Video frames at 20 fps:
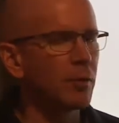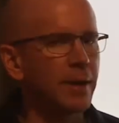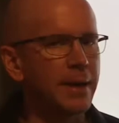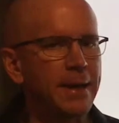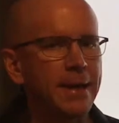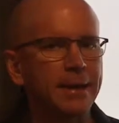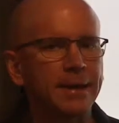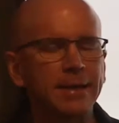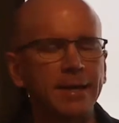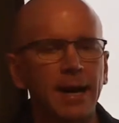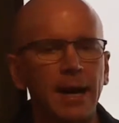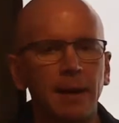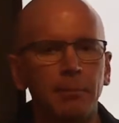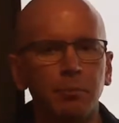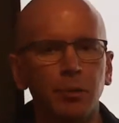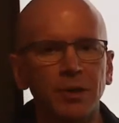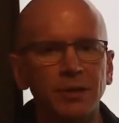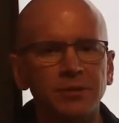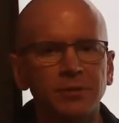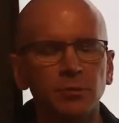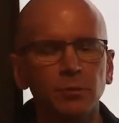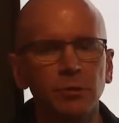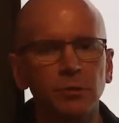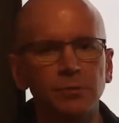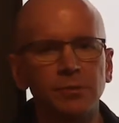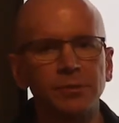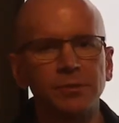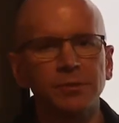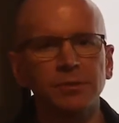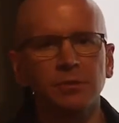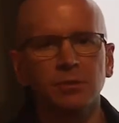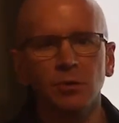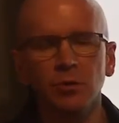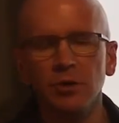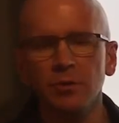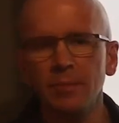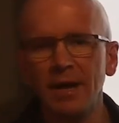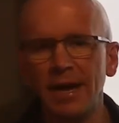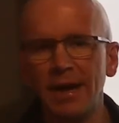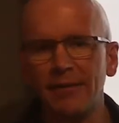and complex roots. So
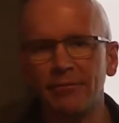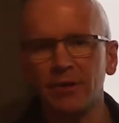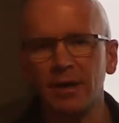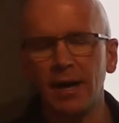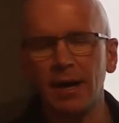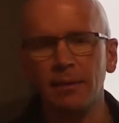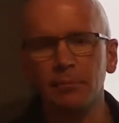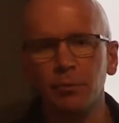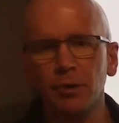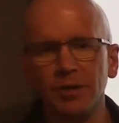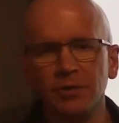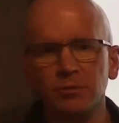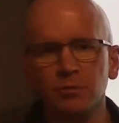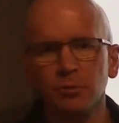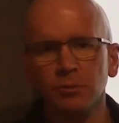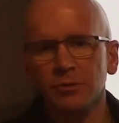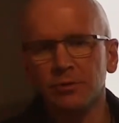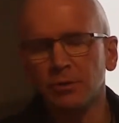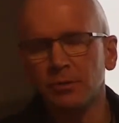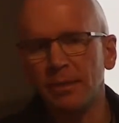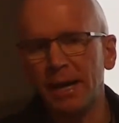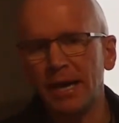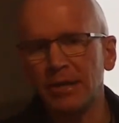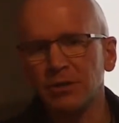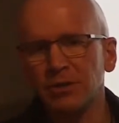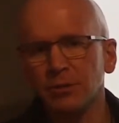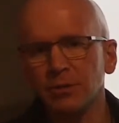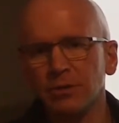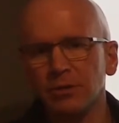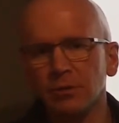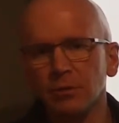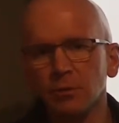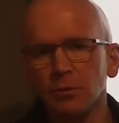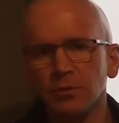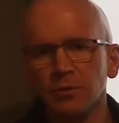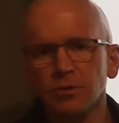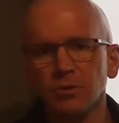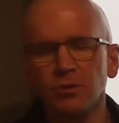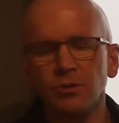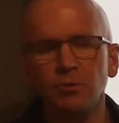you may have complex roots or imaginary
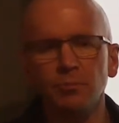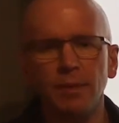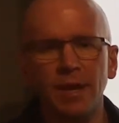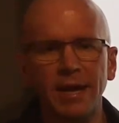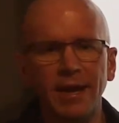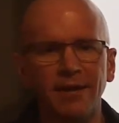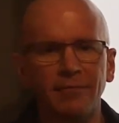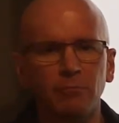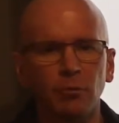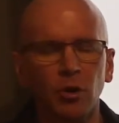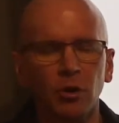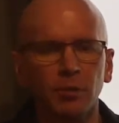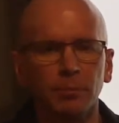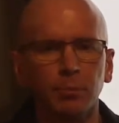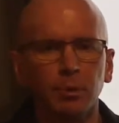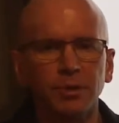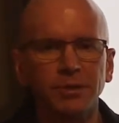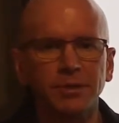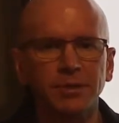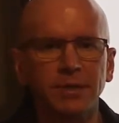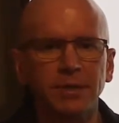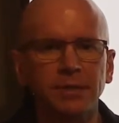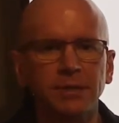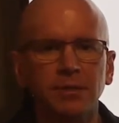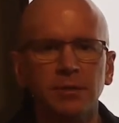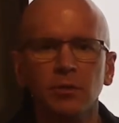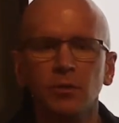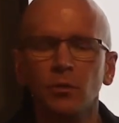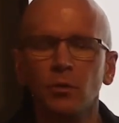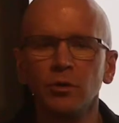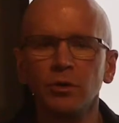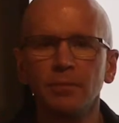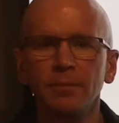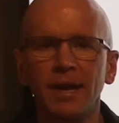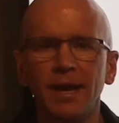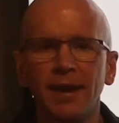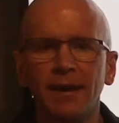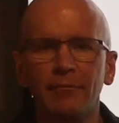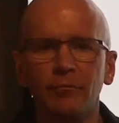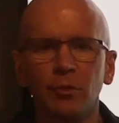solutions, you may have multiplicities, or you may
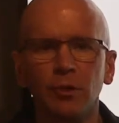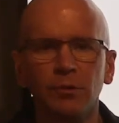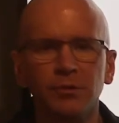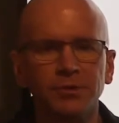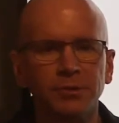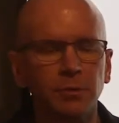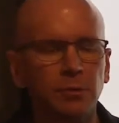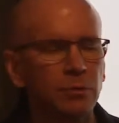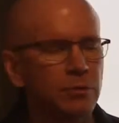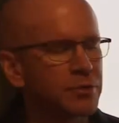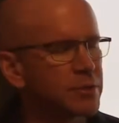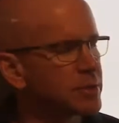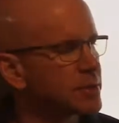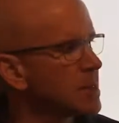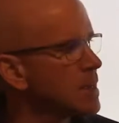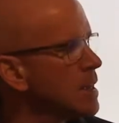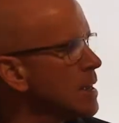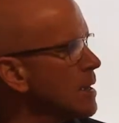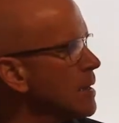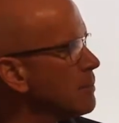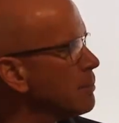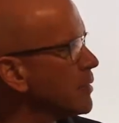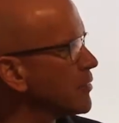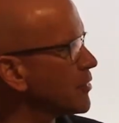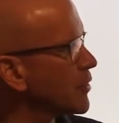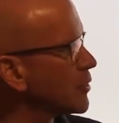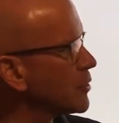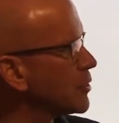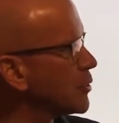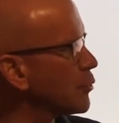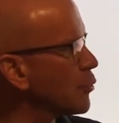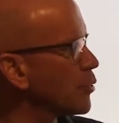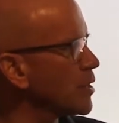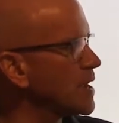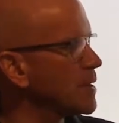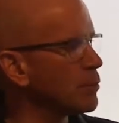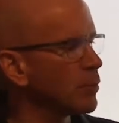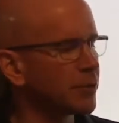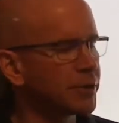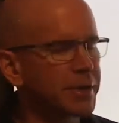have real solutions. But the
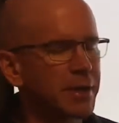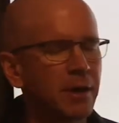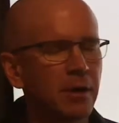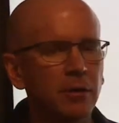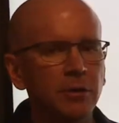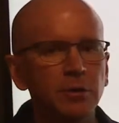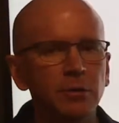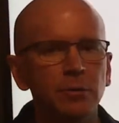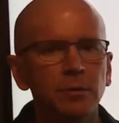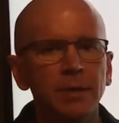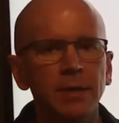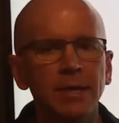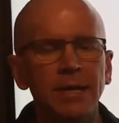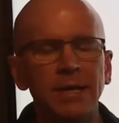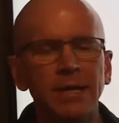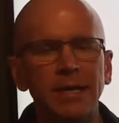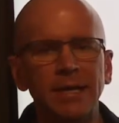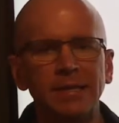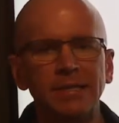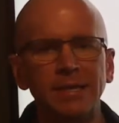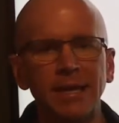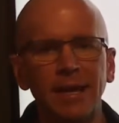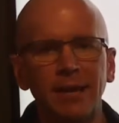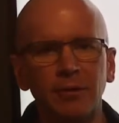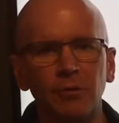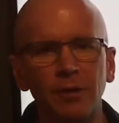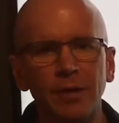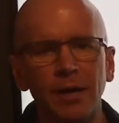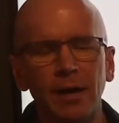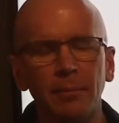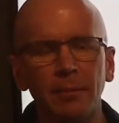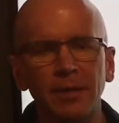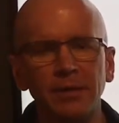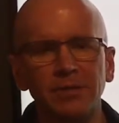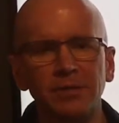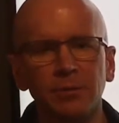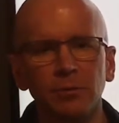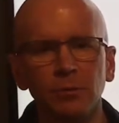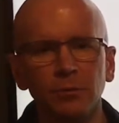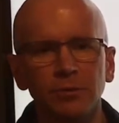degree will tell you exactly how many
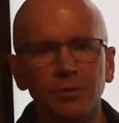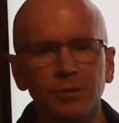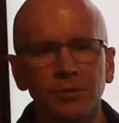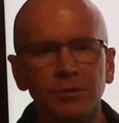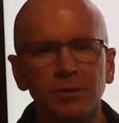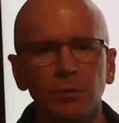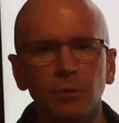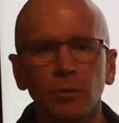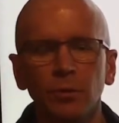solutions or